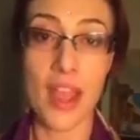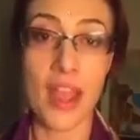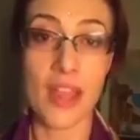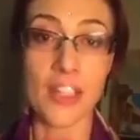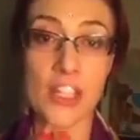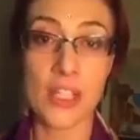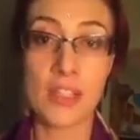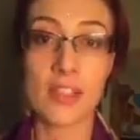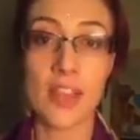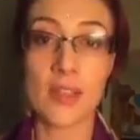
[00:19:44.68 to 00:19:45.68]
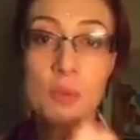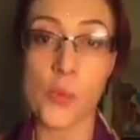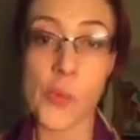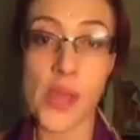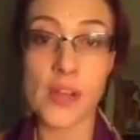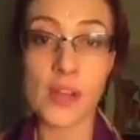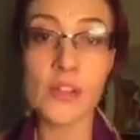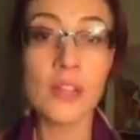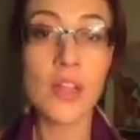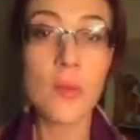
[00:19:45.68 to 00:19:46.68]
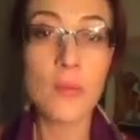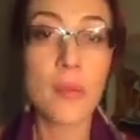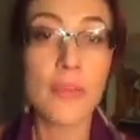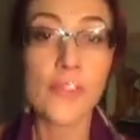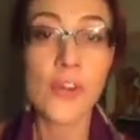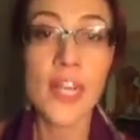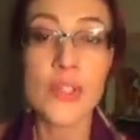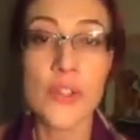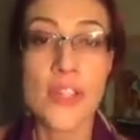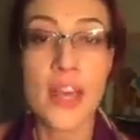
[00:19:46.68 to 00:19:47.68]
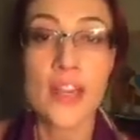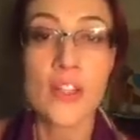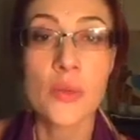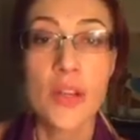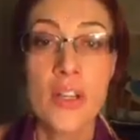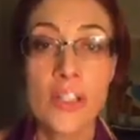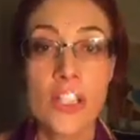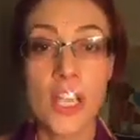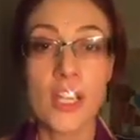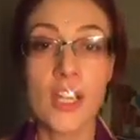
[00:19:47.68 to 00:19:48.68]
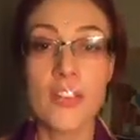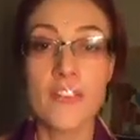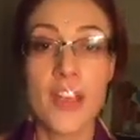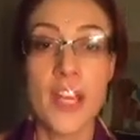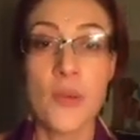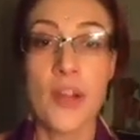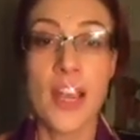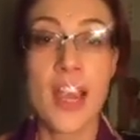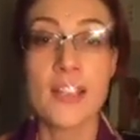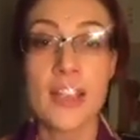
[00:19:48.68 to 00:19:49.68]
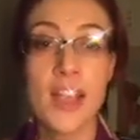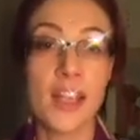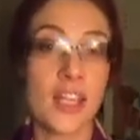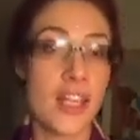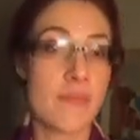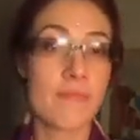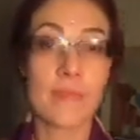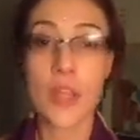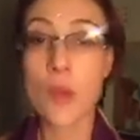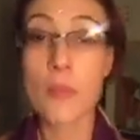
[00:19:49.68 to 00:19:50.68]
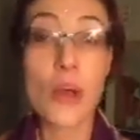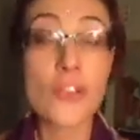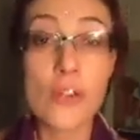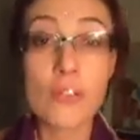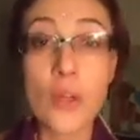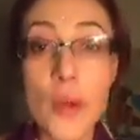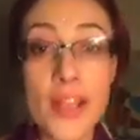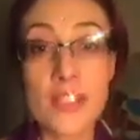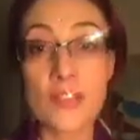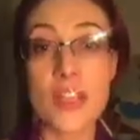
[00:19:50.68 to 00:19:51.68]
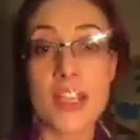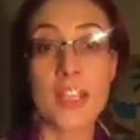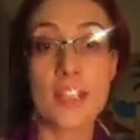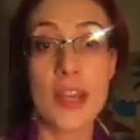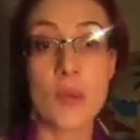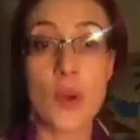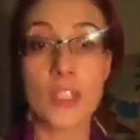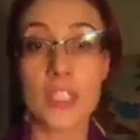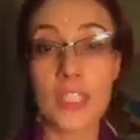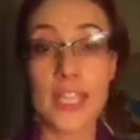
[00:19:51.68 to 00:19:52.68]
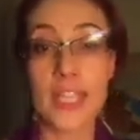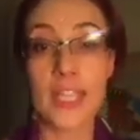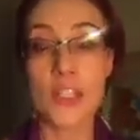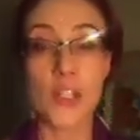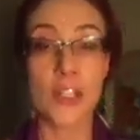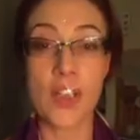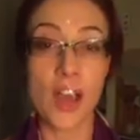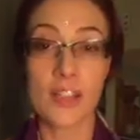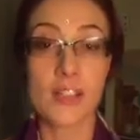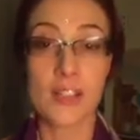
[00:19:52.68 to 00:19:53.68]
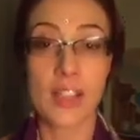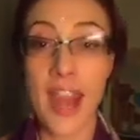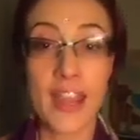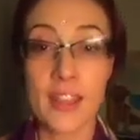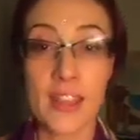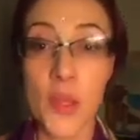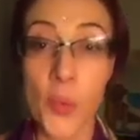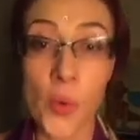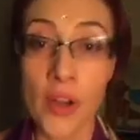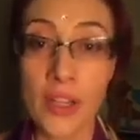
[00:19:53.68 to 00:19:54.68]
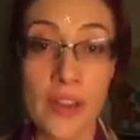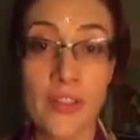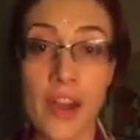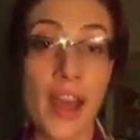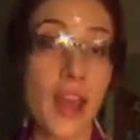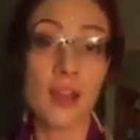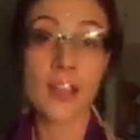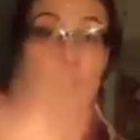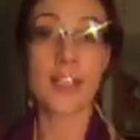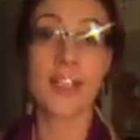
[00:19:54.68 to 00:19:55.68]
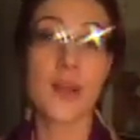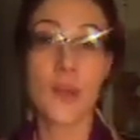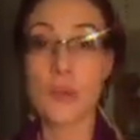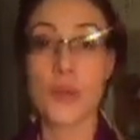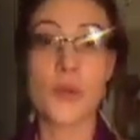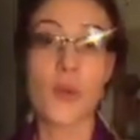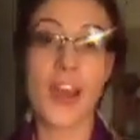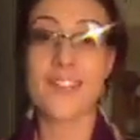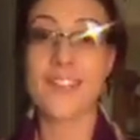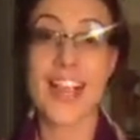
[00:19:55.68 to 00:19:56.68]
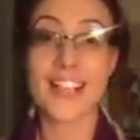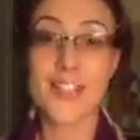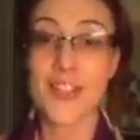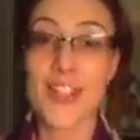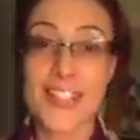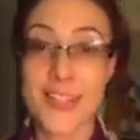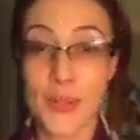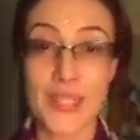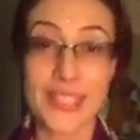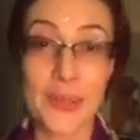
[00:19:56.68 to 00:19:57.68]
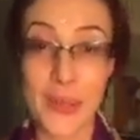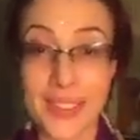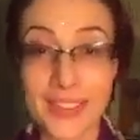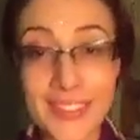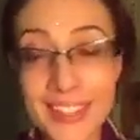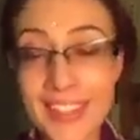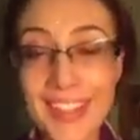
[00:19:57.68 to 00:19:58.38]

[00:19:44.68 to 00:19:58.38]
energies as well, but before I do that, I just wanted to check in if anyone has any personal requests for things they want cleared. You can ask anything you want if I can help you or have an answer, I totally will.